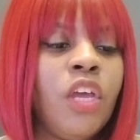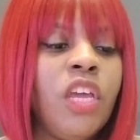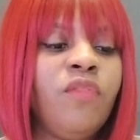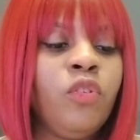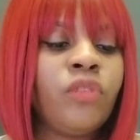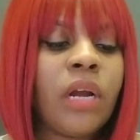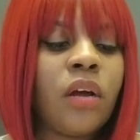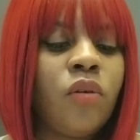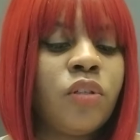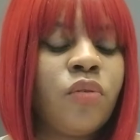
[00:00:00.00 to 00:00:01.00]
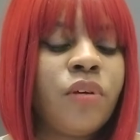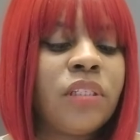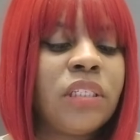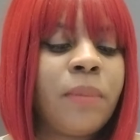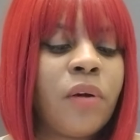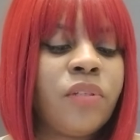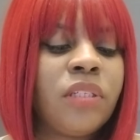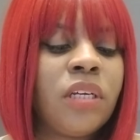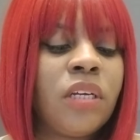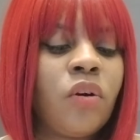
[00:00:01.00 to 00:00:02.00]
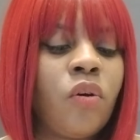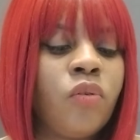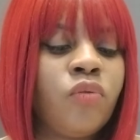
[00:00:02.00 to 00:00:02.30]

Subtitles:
if you try to go towards this person or go